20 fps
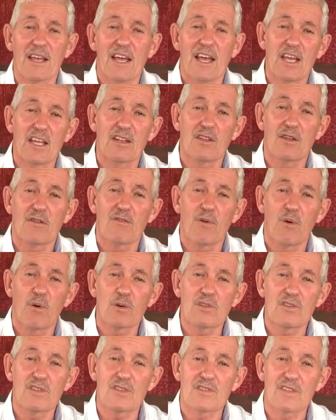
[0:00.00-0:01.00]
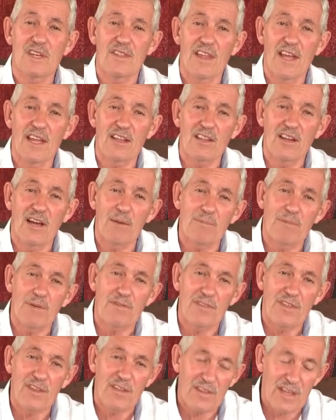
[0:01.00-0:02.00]
in divorces and that type of
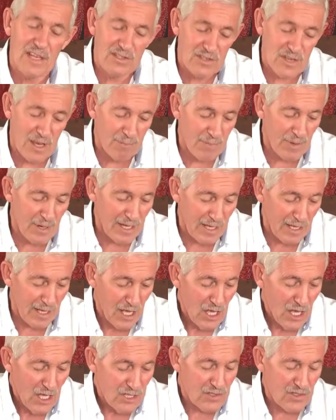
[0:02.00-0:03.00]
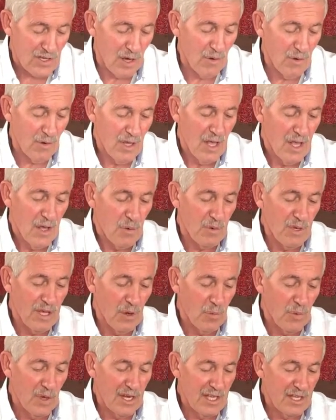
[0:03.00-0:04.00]
thing that's happening. So we,
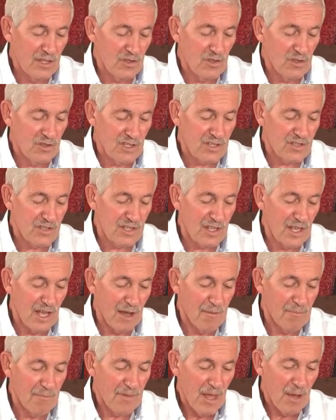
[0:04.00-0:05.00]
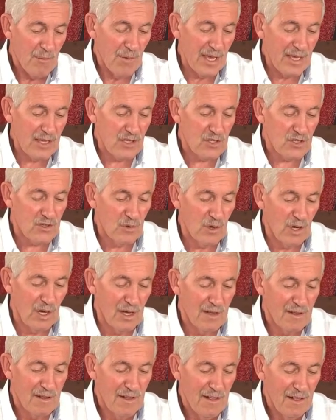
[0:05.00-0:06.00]
we need to just uh, make
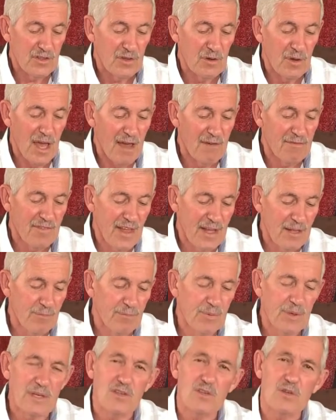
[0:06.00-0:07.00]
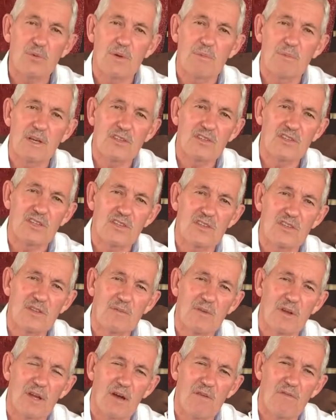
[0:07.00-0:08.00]
sure to have that peace, we must
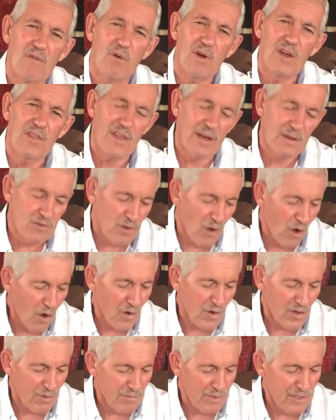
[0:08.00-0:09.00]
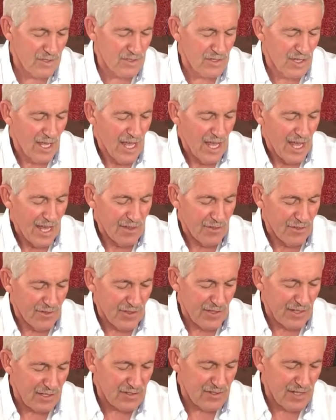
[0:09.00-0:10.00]
just avoid those arguments and
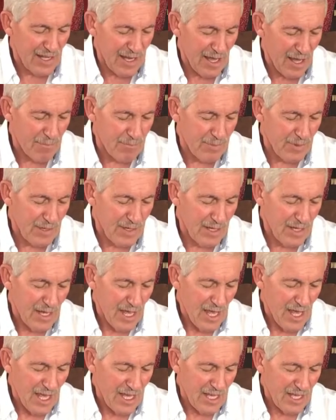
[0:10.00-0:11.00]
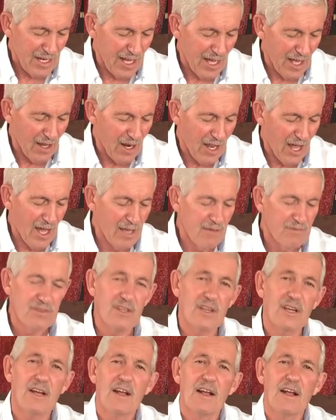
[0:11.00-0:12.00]
things that happen in our lives.
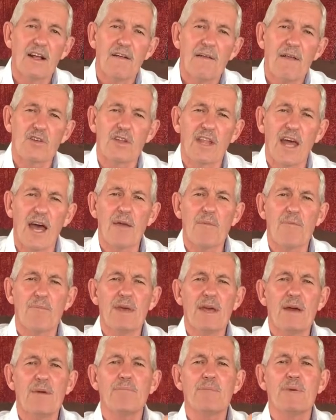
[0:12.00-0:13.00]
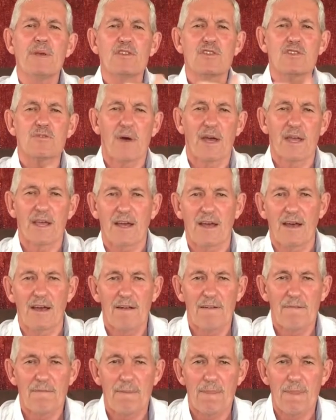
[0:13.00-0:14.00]
Today, be a
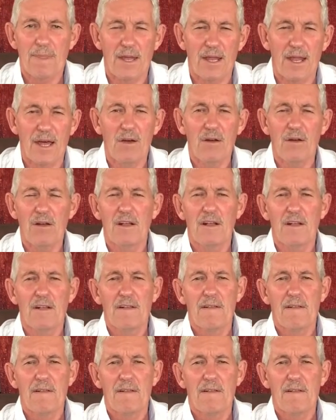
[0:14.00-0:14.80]
peacemaker. You know,